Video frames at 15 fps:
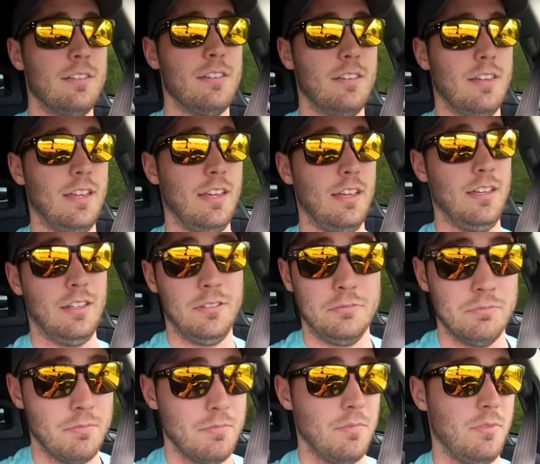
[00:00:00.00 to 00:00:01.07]

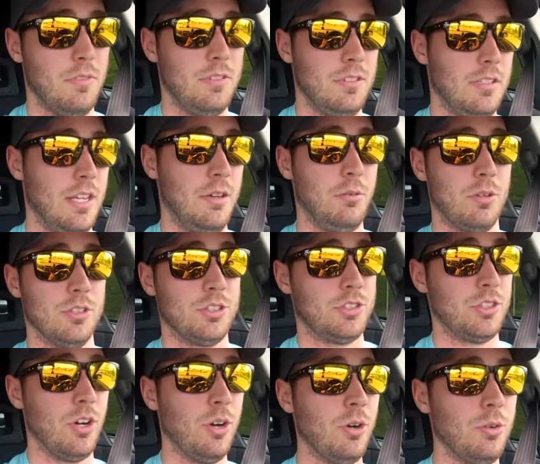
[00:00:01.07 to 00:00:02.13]
they were
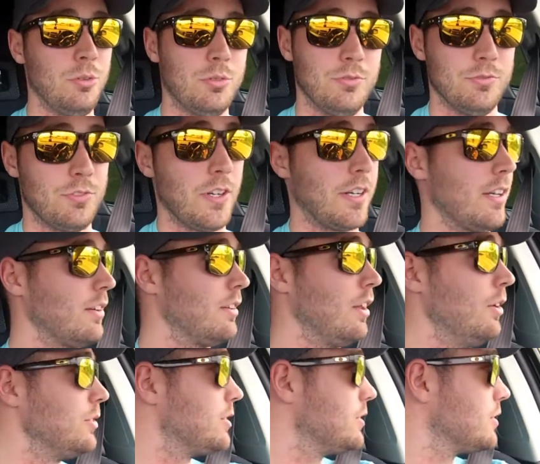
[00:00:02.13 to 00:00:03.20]
so freaking
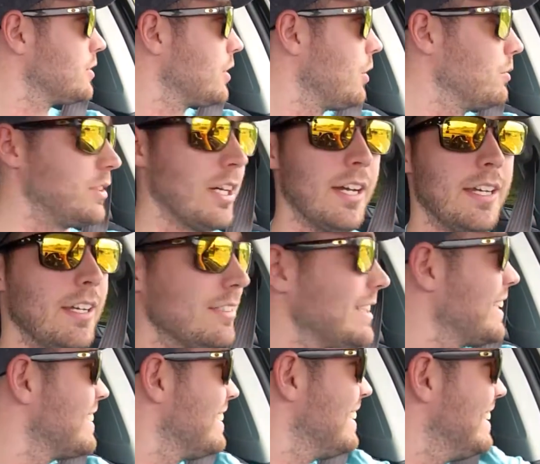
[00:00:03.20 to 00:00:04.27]
close and so tight. I was
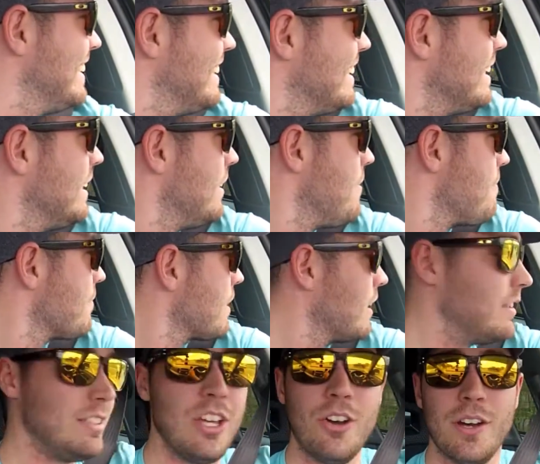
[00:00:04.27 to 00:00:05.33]
like,
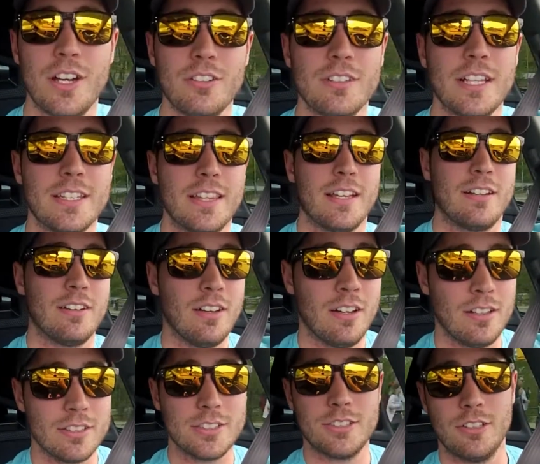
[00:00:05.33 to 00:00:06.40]
no, I don't like that at
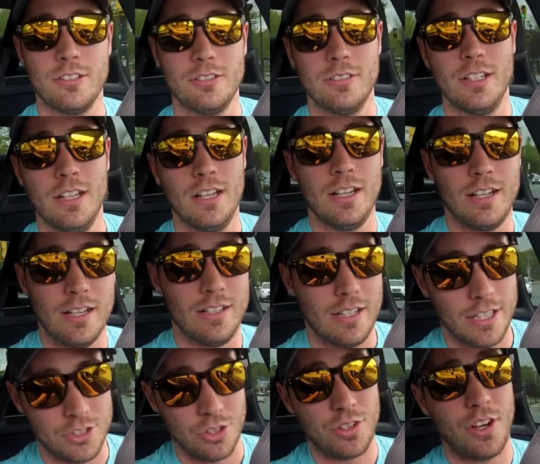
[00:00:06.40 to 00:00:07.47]
all. So
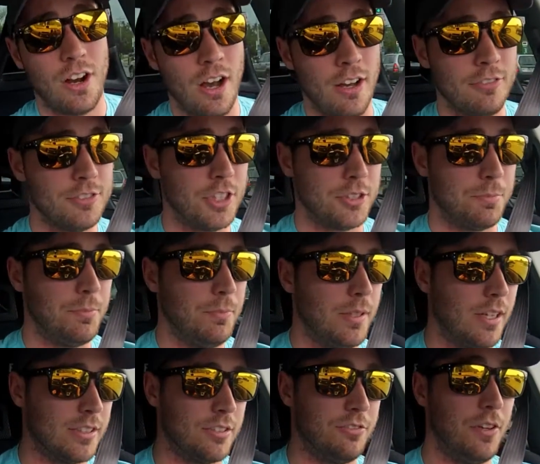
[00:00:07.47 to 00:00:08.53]
I took it off just
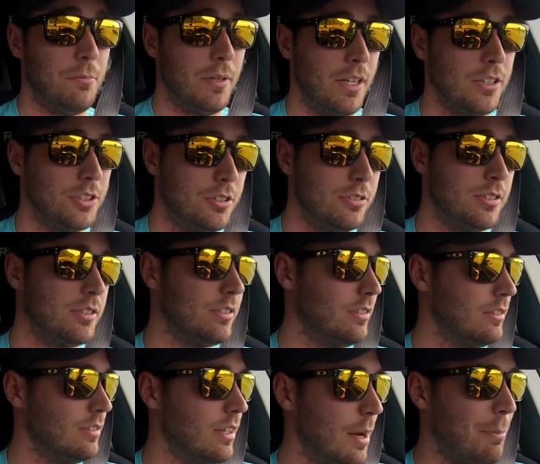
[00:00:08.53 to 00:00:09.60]
because of fitment
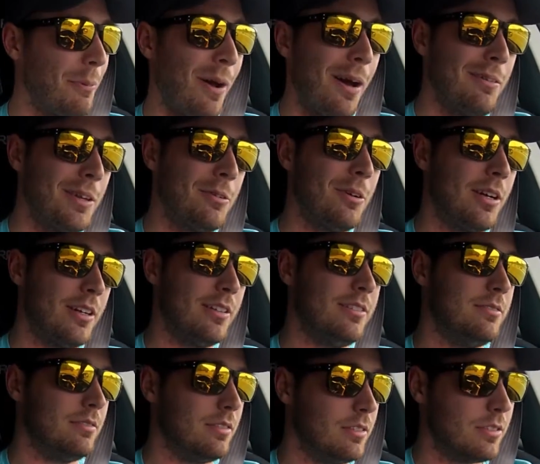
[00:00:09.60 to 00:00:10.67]
issues. I probably would have
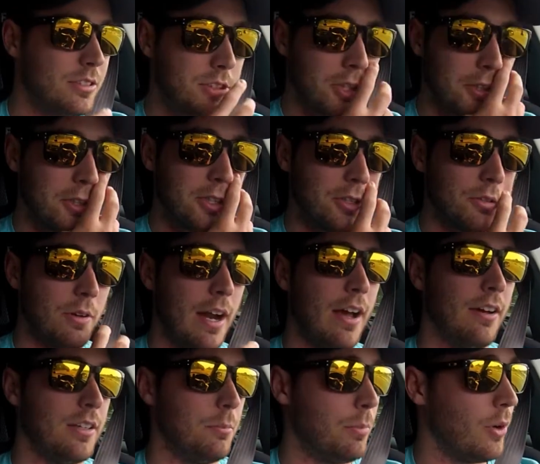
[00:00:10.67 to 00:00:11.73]
turned it
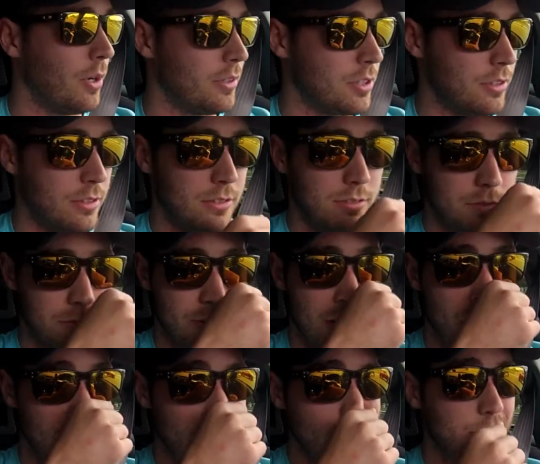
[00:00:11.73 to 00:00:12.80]
around and put it to
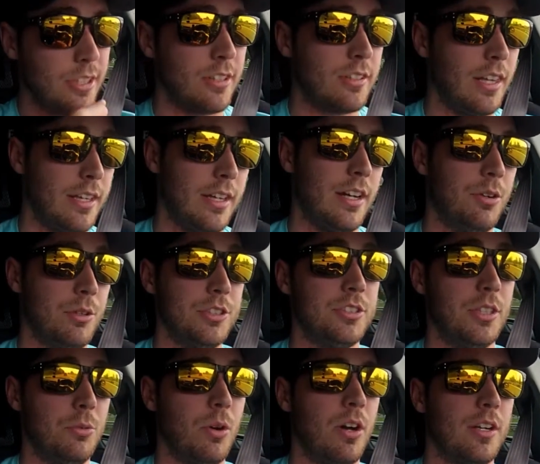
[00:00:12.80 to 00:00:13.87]
recirc like I
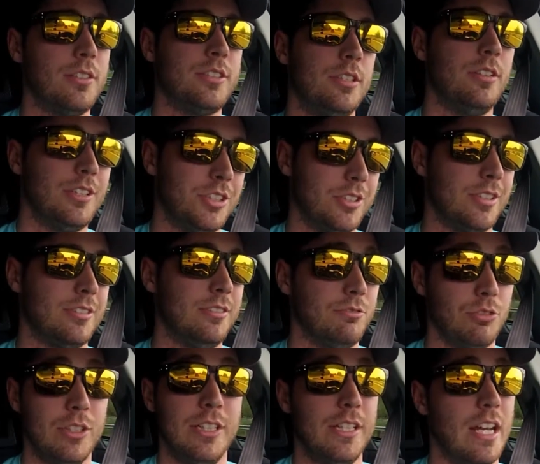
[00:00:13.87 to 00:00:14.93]
originally wanted to. I just
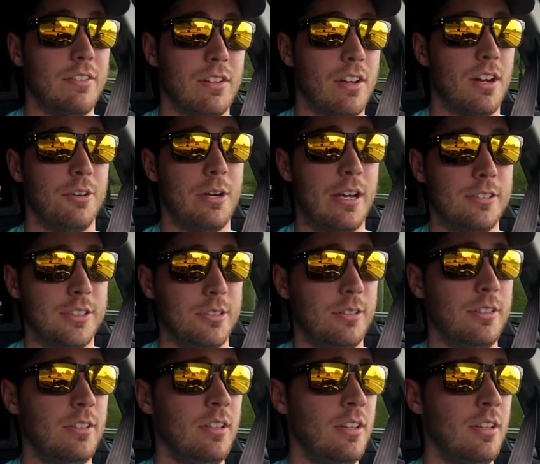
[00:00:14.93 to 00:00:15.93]
really never got around to it.